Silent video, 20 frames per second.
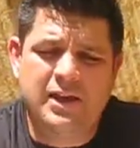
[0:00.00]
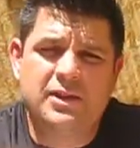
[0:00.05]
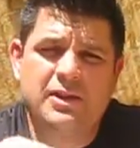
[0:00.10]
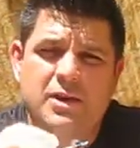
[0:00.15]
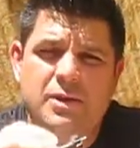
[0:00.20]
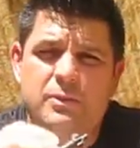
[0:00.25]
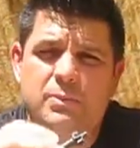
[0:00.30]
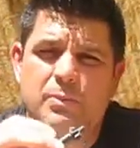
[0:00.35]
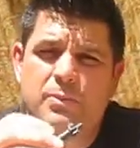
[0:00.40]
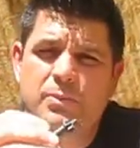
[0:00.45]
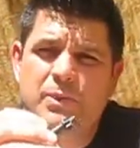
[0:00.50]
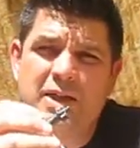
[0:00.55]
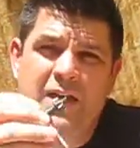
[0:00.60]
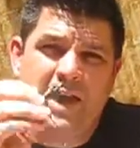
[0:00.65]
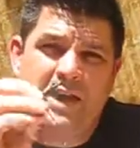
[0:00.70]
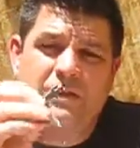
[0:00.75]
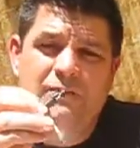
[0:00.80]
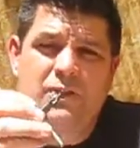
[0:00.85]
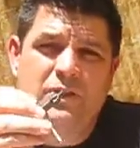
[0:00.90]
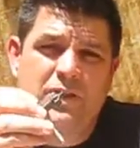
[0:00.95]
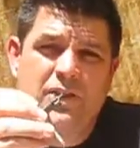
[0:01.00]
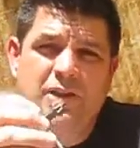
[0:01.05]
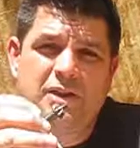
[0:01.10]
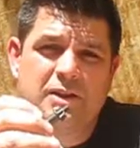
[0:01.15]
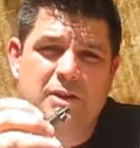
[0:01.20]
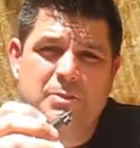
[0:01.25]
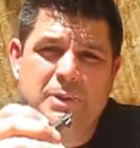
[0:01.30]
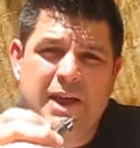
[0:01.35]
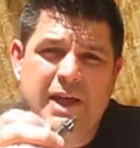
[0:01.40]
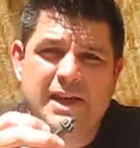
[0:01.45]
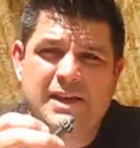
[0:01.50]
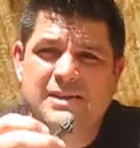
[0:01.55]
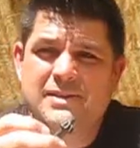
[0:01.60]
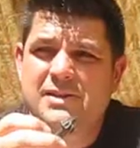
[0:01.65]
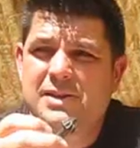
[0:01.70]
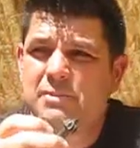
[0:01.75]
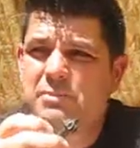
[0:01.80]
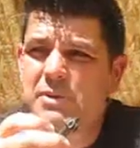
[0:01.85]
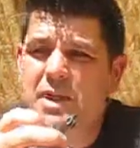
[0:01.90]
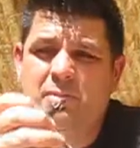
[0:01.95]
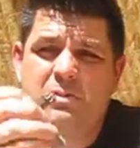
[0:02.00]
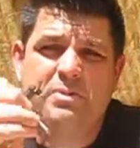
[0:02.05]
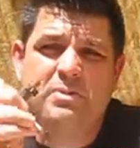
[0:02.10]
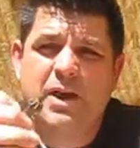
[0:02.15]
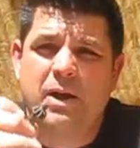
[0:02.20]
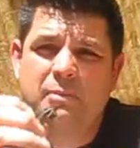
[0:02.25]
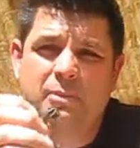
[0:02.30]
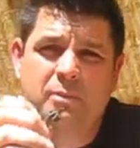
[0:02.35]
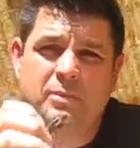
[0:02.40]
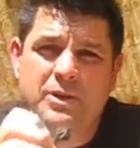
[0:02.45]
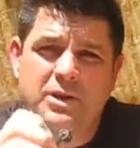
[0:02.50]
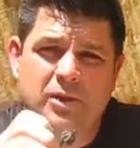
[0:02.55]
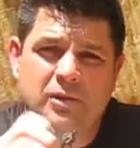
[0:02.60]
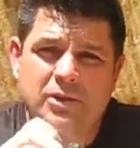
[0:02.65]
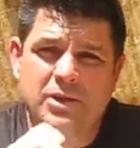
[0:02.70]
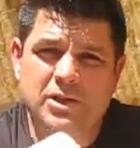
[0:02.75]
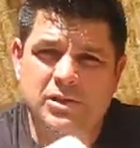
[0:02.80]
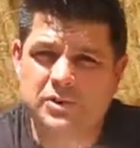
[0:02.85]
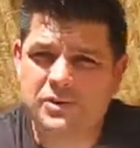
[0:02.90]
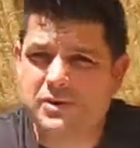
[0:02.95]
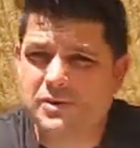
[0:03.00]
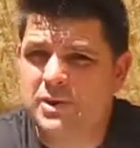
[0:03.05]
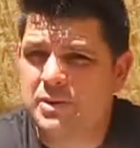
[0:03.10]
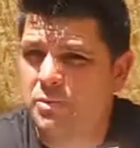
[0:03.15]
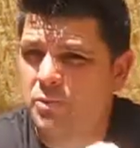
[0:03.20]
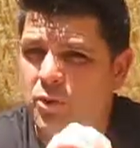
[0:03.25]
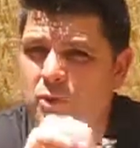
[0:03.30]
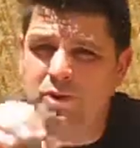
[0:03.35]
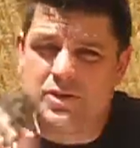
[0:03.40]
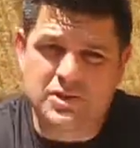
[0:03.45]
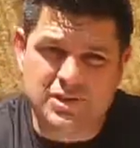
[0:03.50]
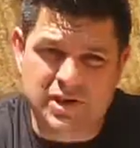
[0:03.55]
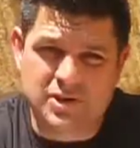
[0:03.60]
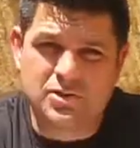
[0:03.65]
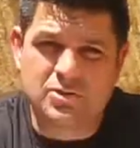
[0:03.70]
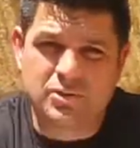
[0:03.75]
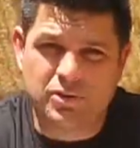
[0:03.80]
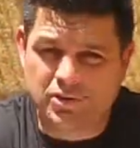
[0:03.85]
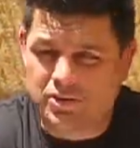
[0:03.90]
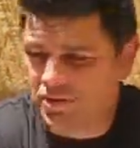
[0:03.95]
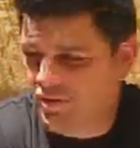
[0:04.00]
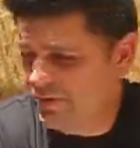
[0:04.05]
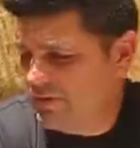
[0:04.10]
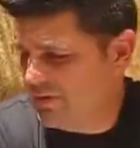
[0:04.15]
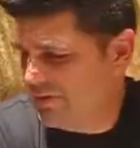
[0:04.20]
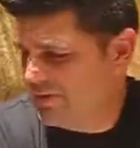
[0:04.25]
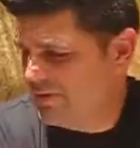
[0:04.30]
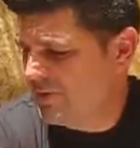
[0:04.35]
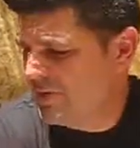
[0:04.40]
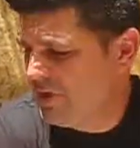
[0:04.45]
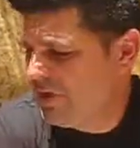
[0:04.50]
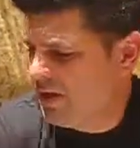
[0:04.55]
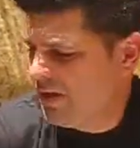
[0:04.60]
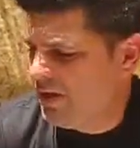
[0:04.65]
They're kind of a thing of the past and maybe probably only used in more industrial uses.